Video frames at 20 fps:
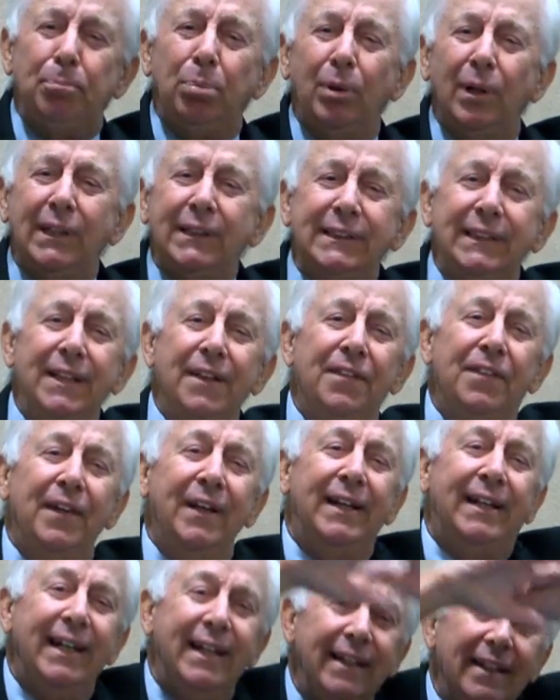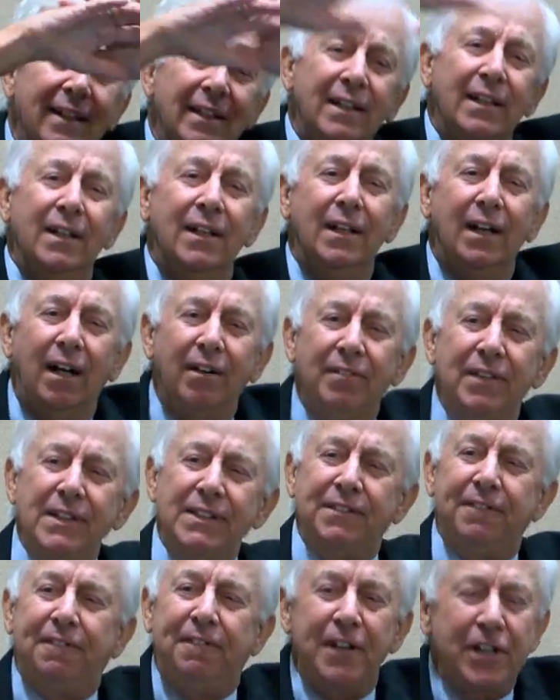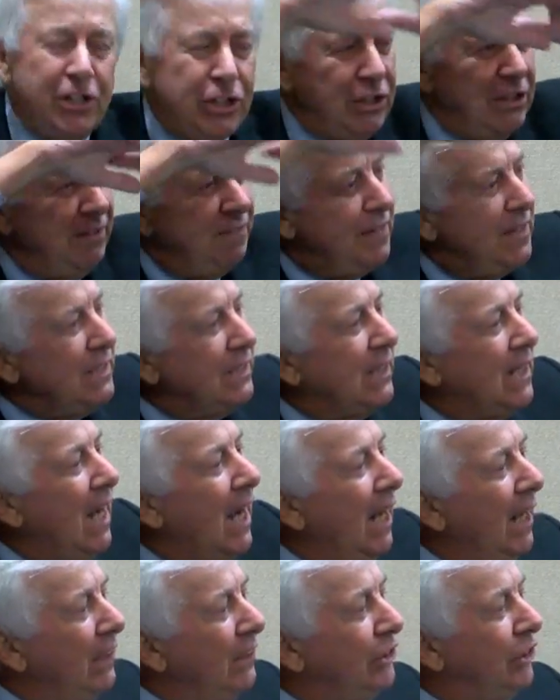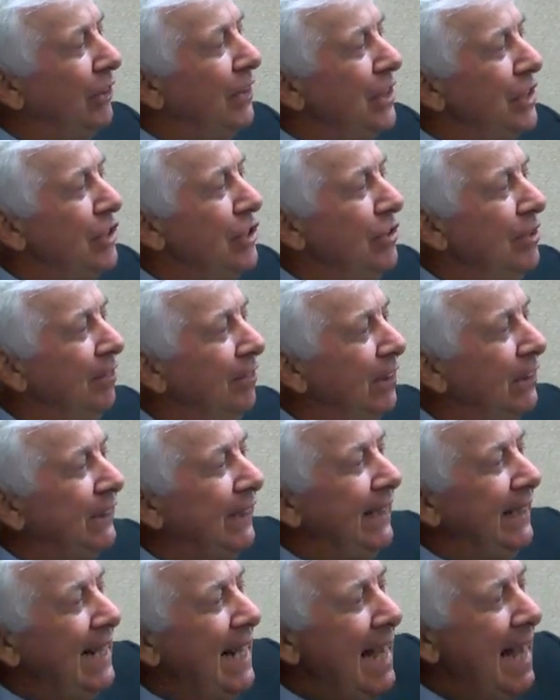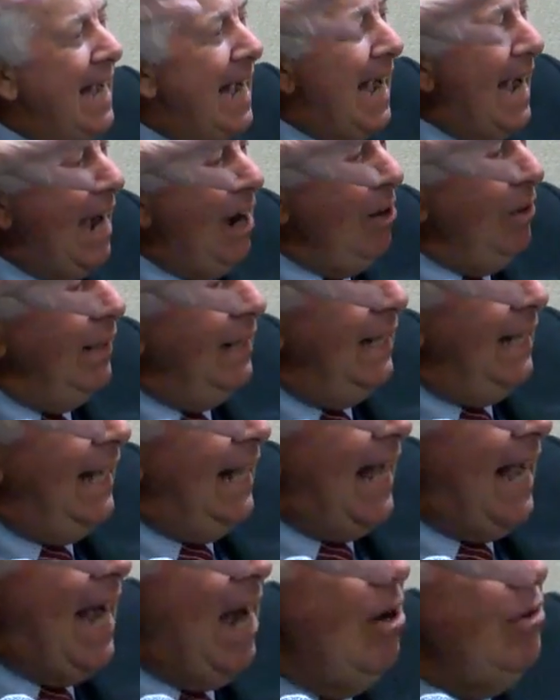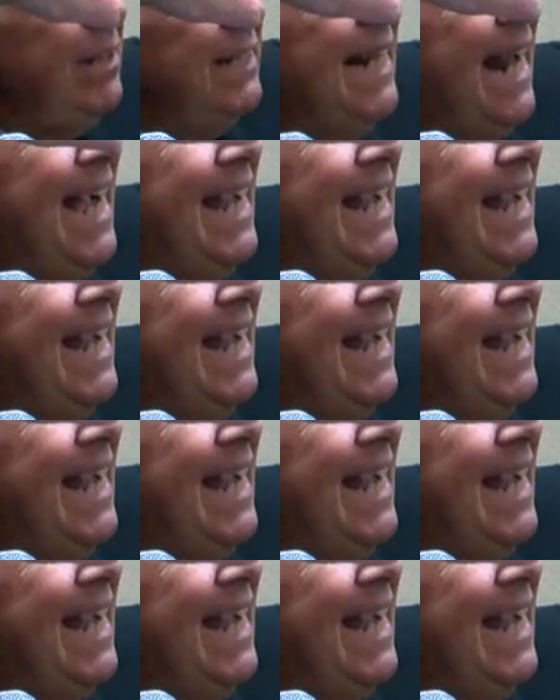president thinking of this vision of this college or this university, and how can